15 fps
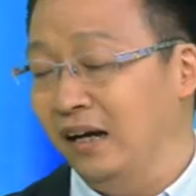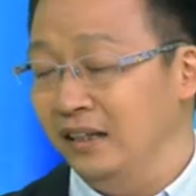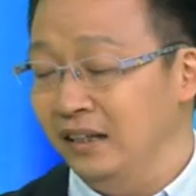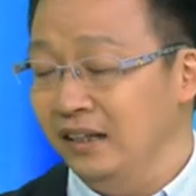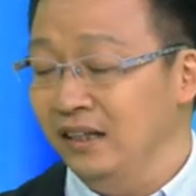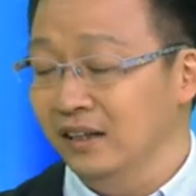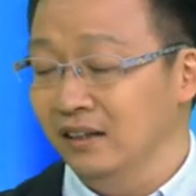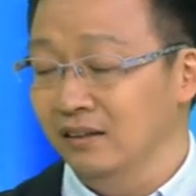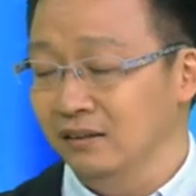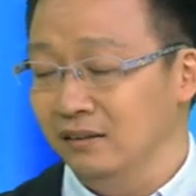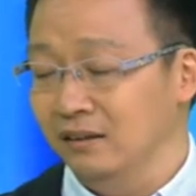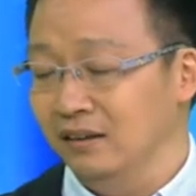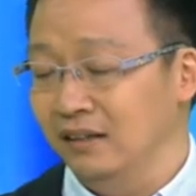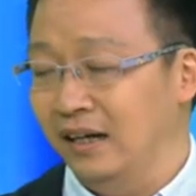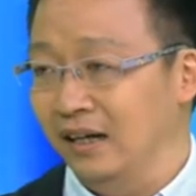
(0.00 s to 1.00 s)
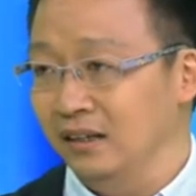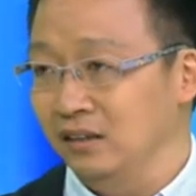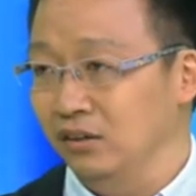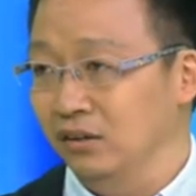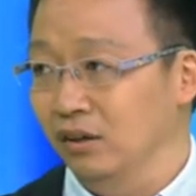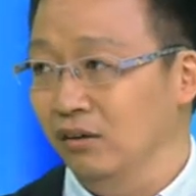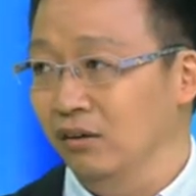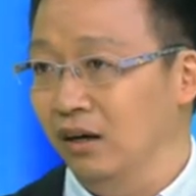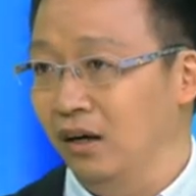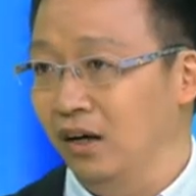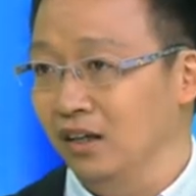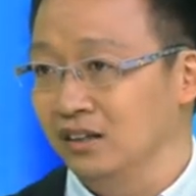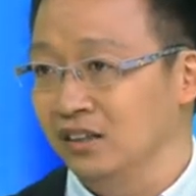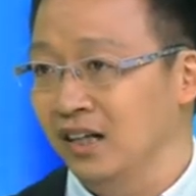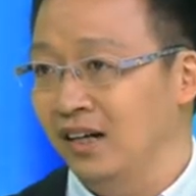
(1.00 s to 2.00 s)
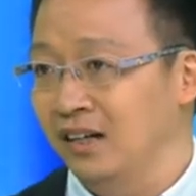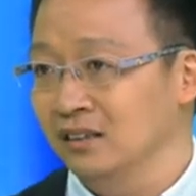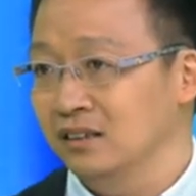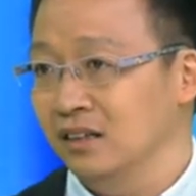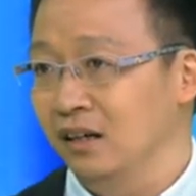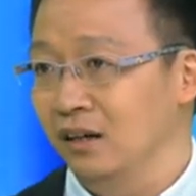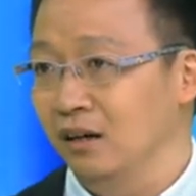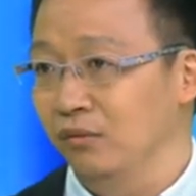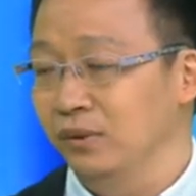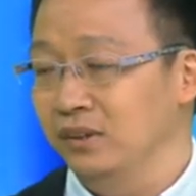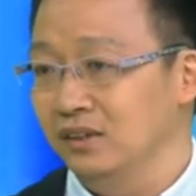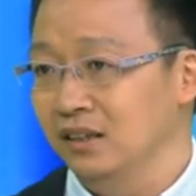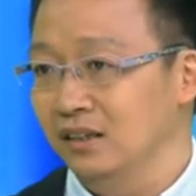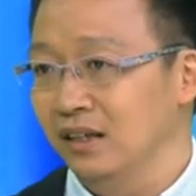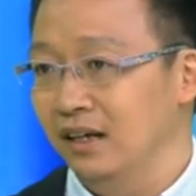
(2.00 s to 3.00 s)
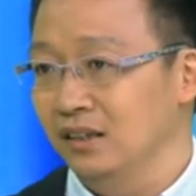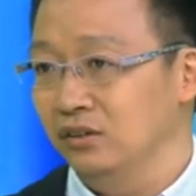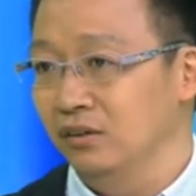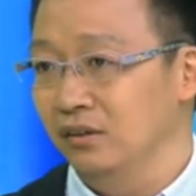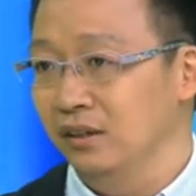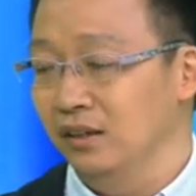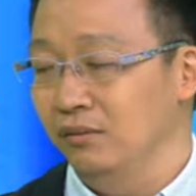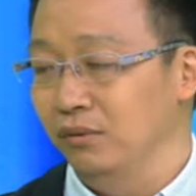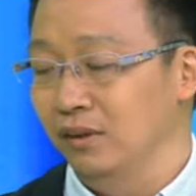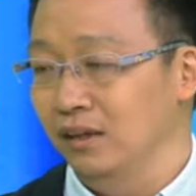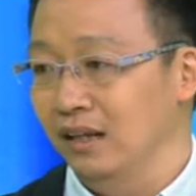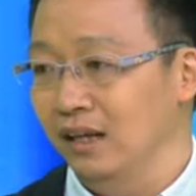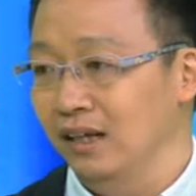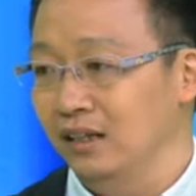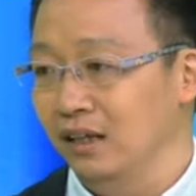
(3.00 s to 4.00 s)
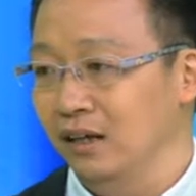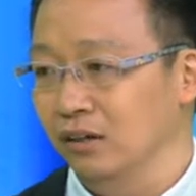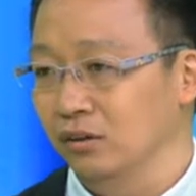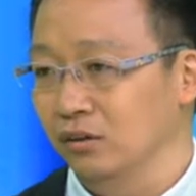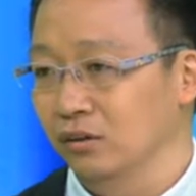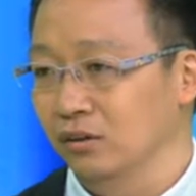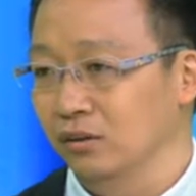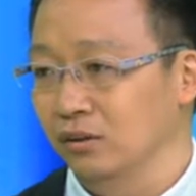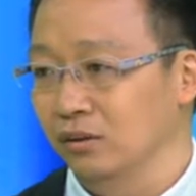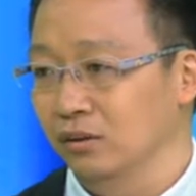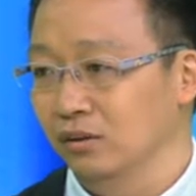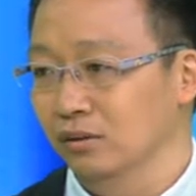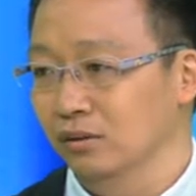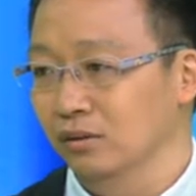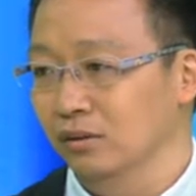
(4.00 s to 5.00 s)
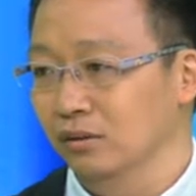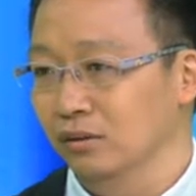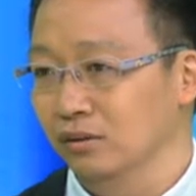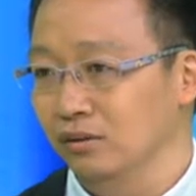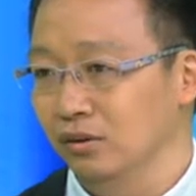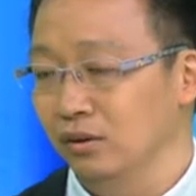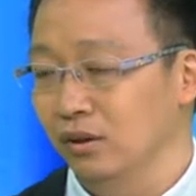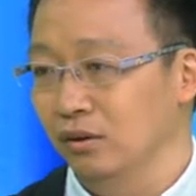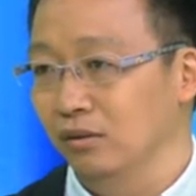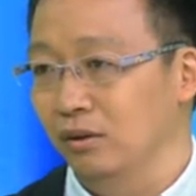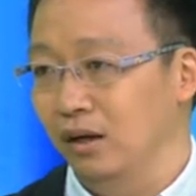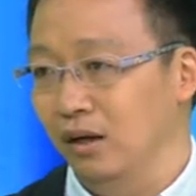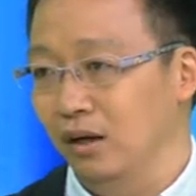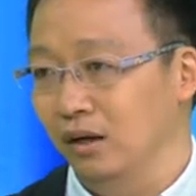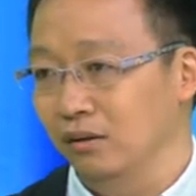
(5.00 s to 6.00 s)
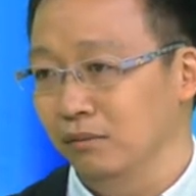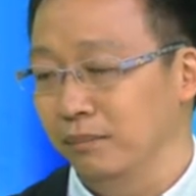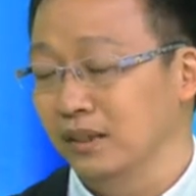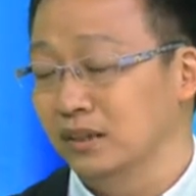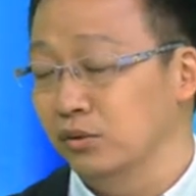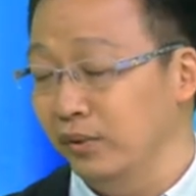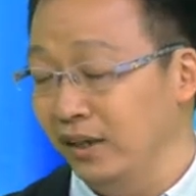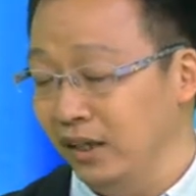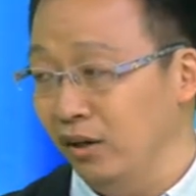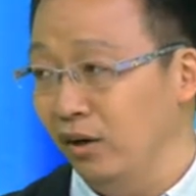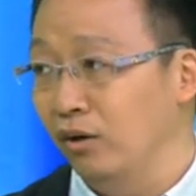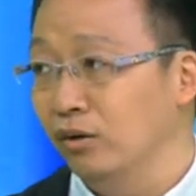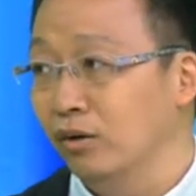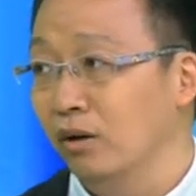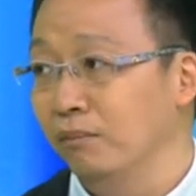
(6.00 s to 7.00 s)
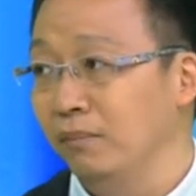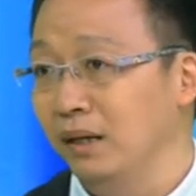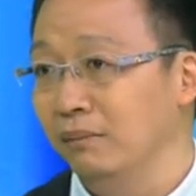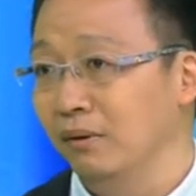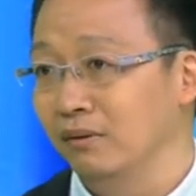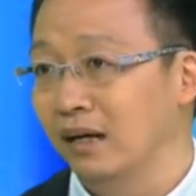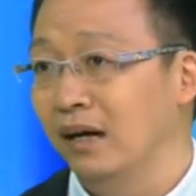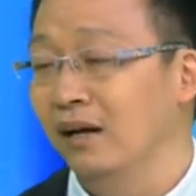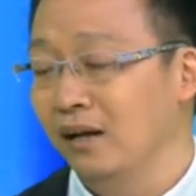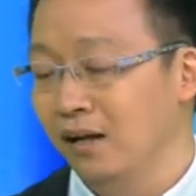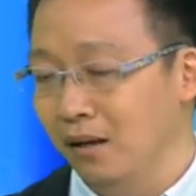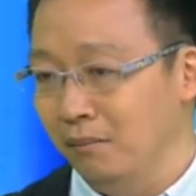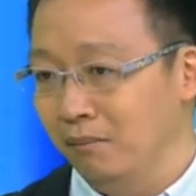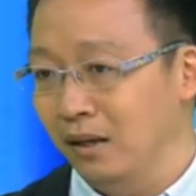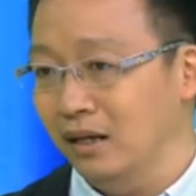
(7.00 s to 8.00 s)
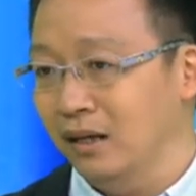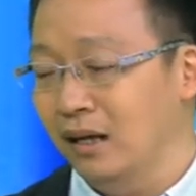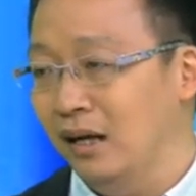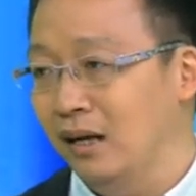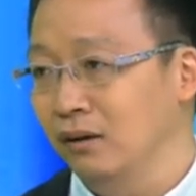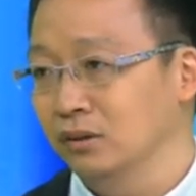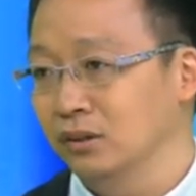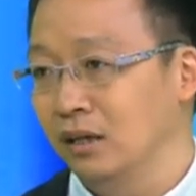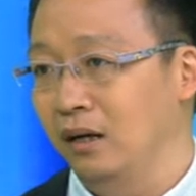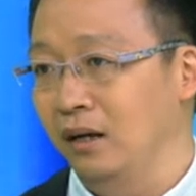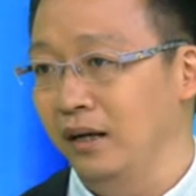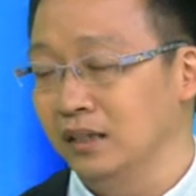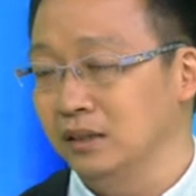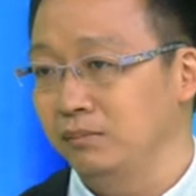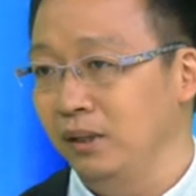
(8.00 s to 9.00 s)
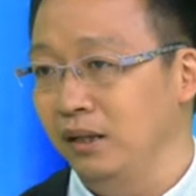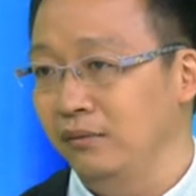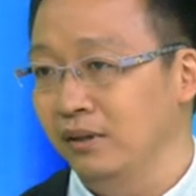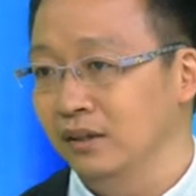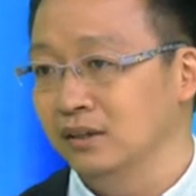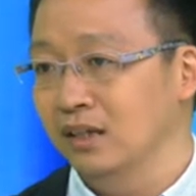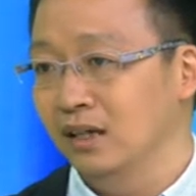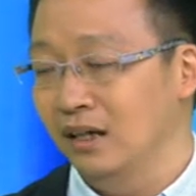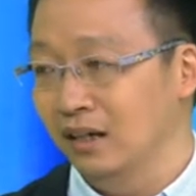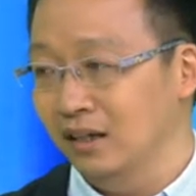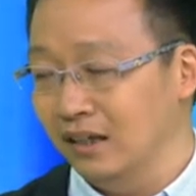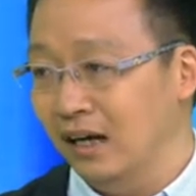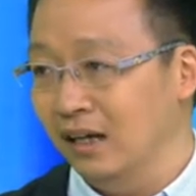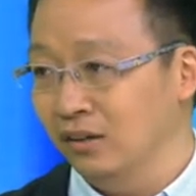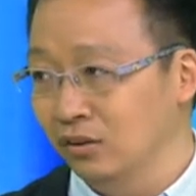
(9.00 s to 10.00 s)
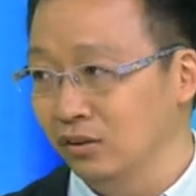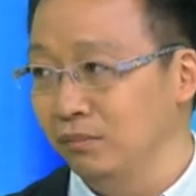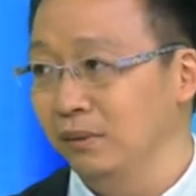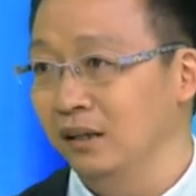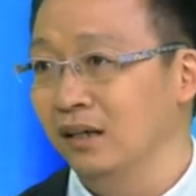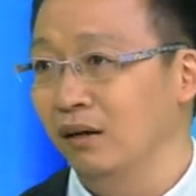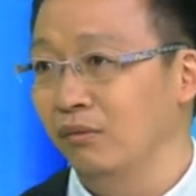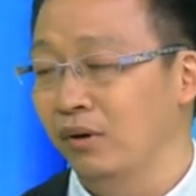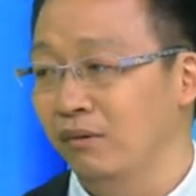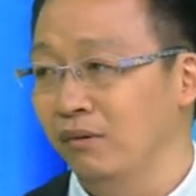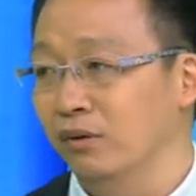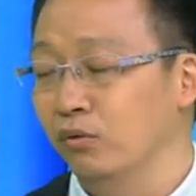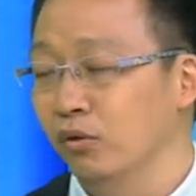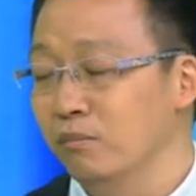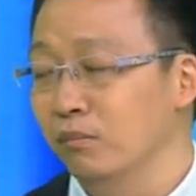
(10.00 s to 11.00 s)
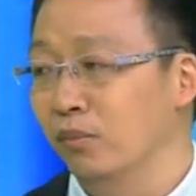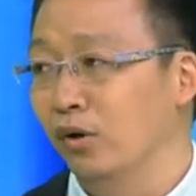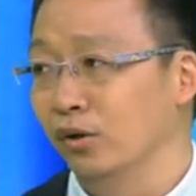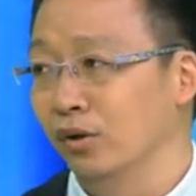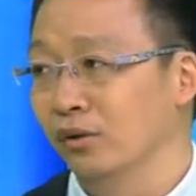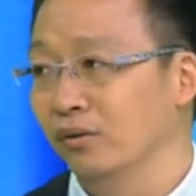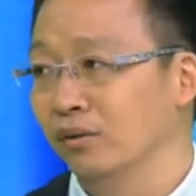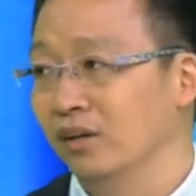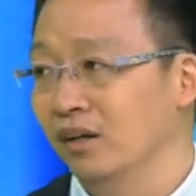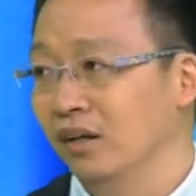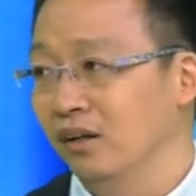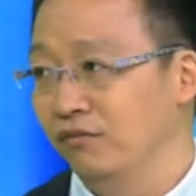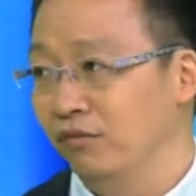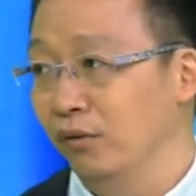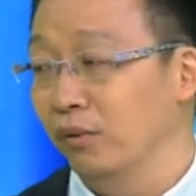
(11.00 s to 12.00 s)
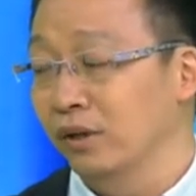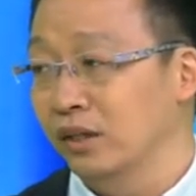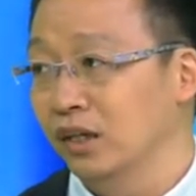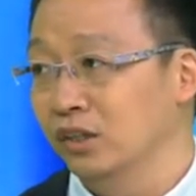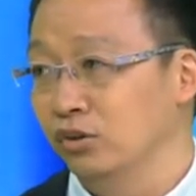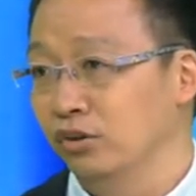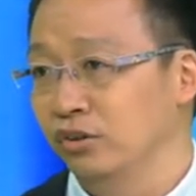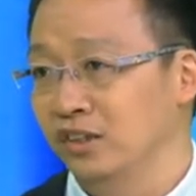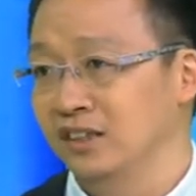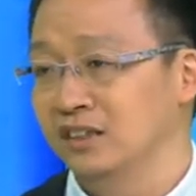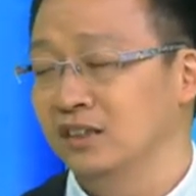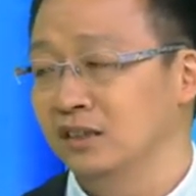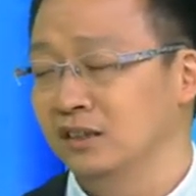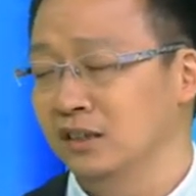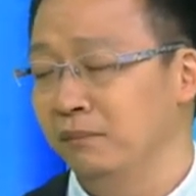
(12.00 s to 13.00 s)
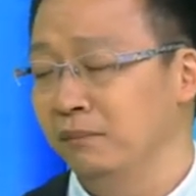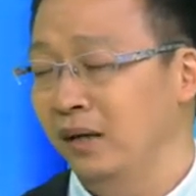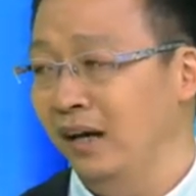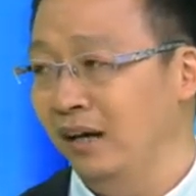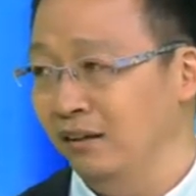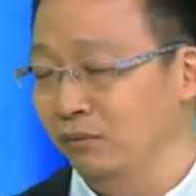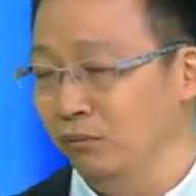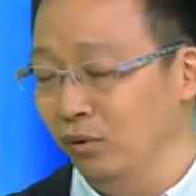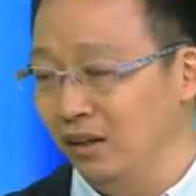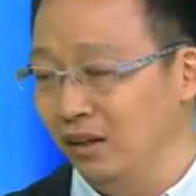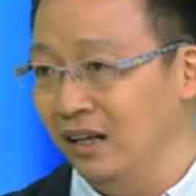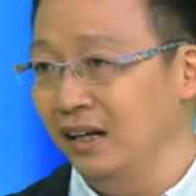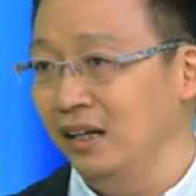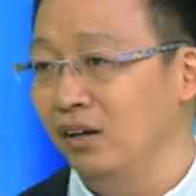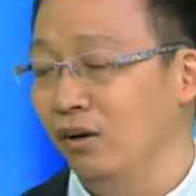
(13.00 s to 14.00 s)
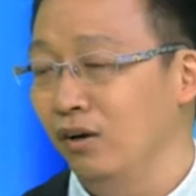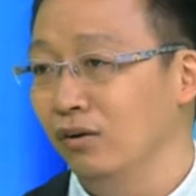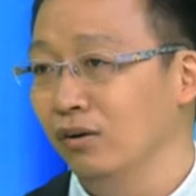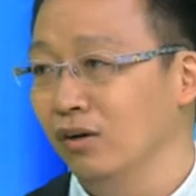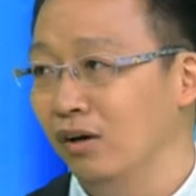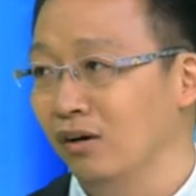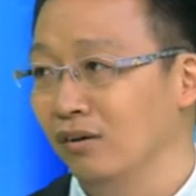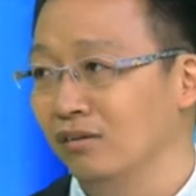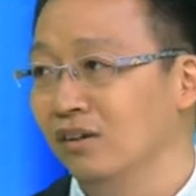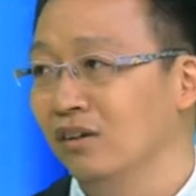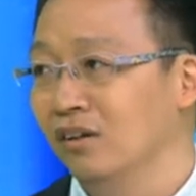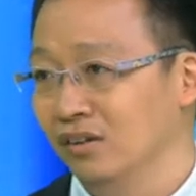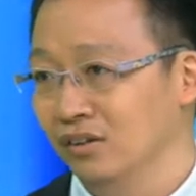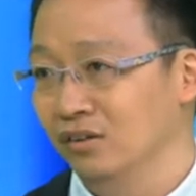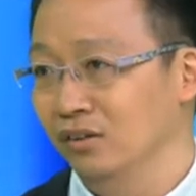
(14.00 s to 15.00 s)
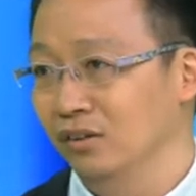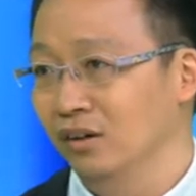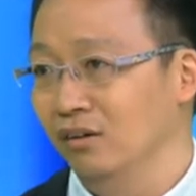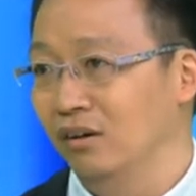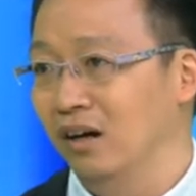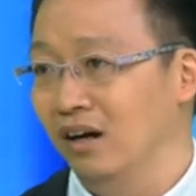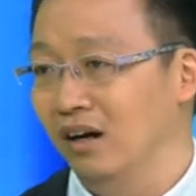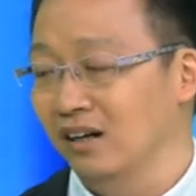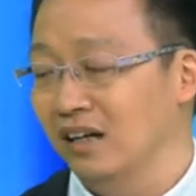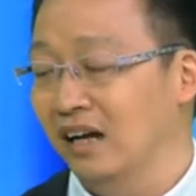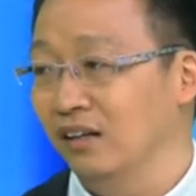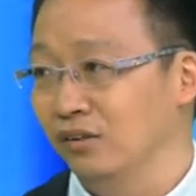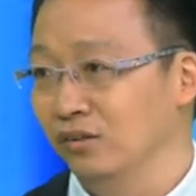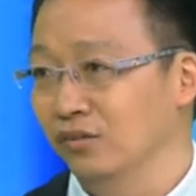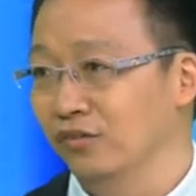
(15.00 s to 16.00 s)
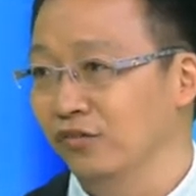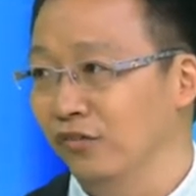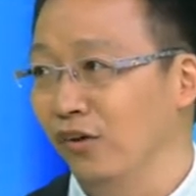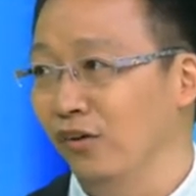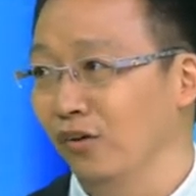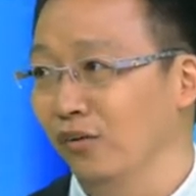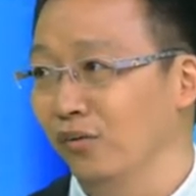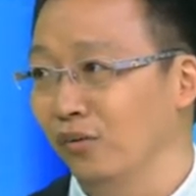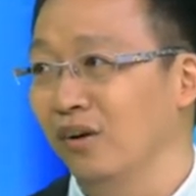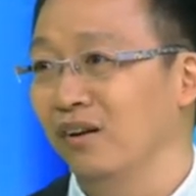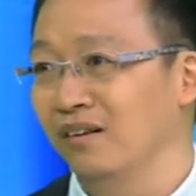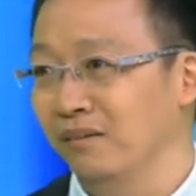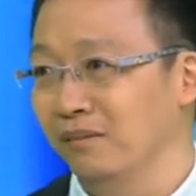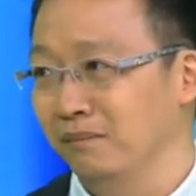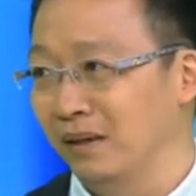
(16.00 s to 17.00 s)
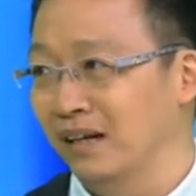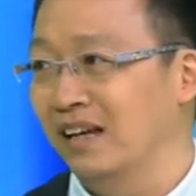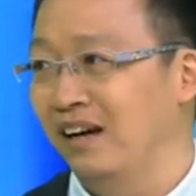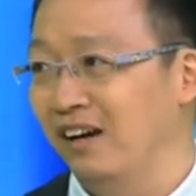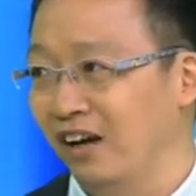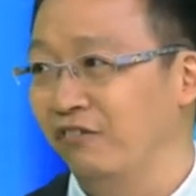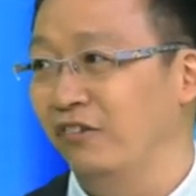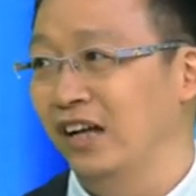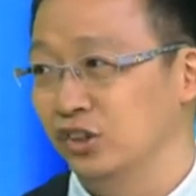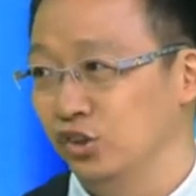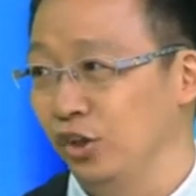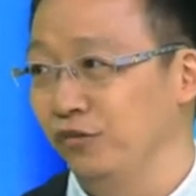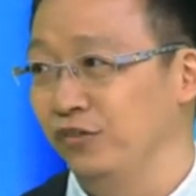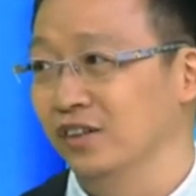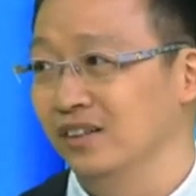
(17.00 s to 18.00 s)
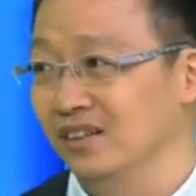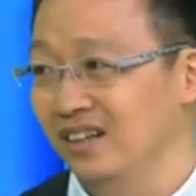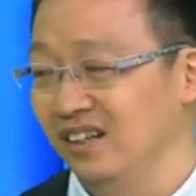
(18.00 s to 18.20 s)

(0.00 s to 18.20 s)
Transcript: idea that, you know, Zhang's visit actually would like to you know, persuade Hong Kong people that Macau's experience got to be a very good model for one country, two system, and like Hong Kong, you know, got to follow what Macau have achieved.